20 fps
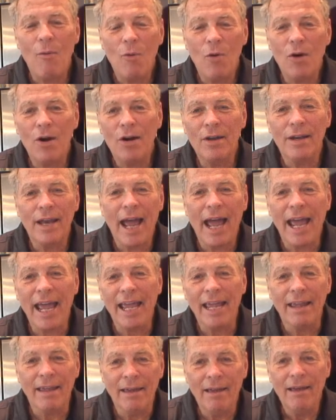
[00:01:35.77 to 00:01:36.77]
want
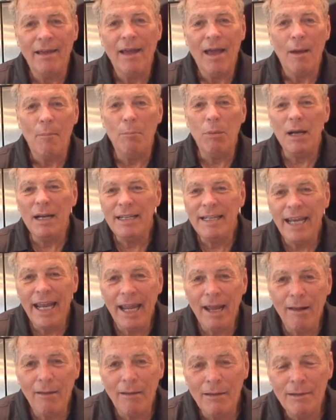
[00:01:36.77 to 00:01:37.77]
a book
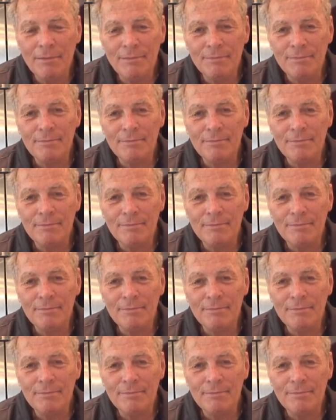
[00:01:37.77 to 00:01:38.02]
deal